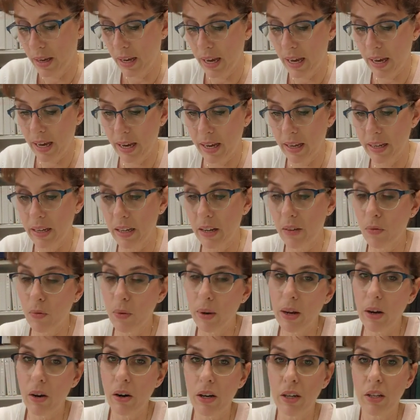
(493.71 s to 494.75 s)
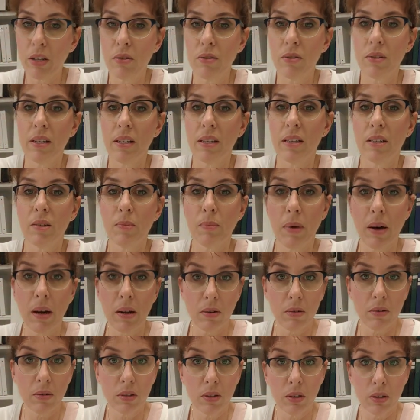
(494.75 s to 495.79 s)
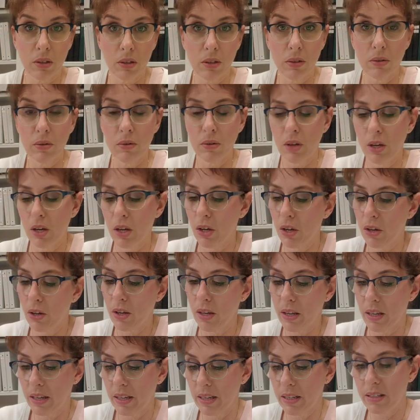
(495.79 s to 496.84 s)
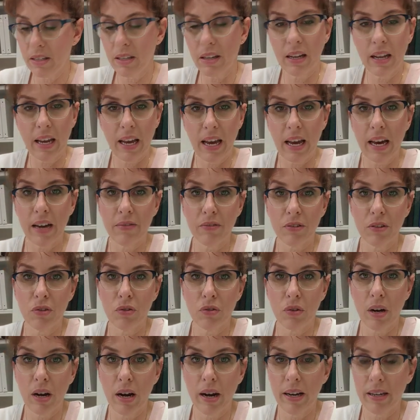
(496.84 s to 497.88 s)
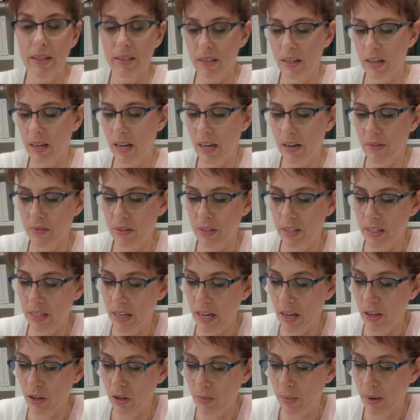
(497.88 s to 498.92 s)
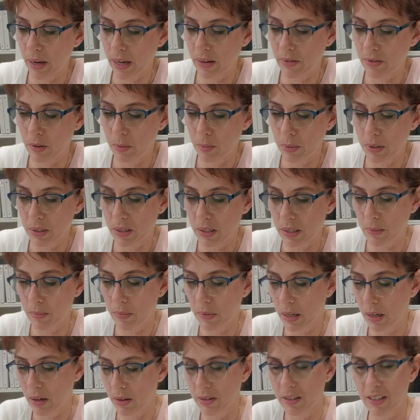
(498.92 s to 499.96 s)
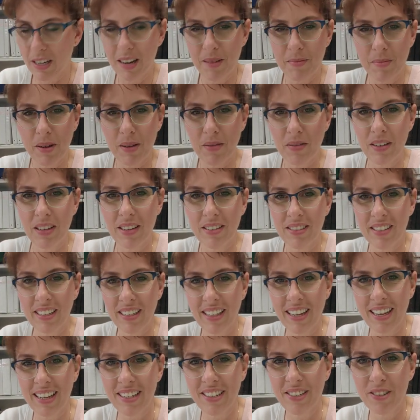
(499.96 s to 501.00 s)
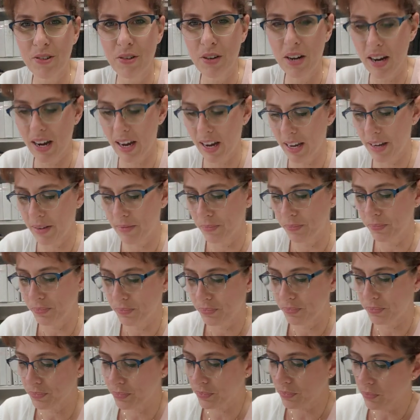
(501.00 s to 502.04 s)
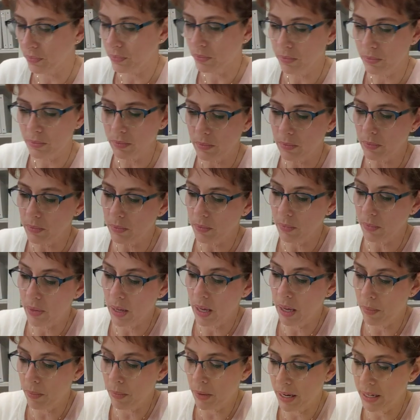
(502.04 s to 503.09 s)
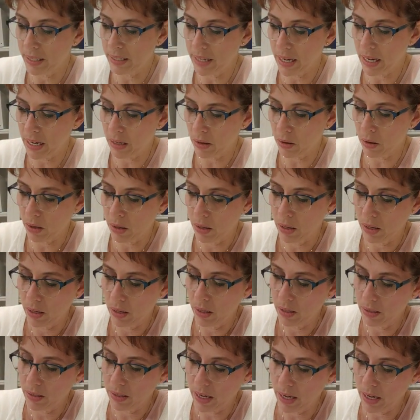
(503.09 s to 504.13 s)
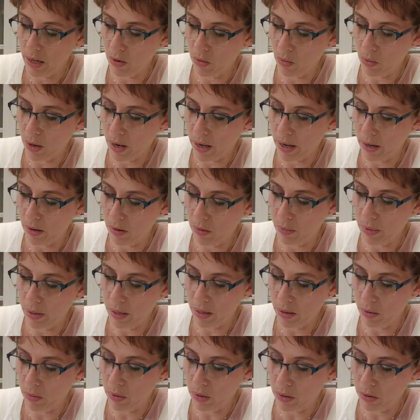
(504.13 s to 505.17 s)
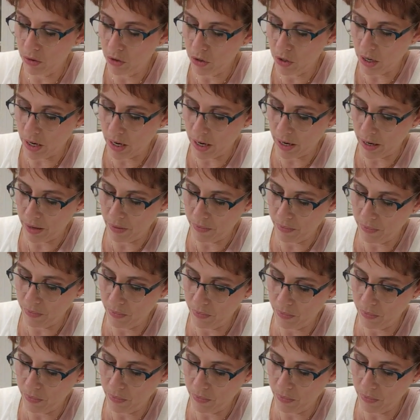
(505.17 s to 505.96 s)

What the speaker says: And if we are using this bottle of glue, it is going to have to dry. It's going to have to set. You might have to put something on top of it to let it dry. It might take a while, but it will dry.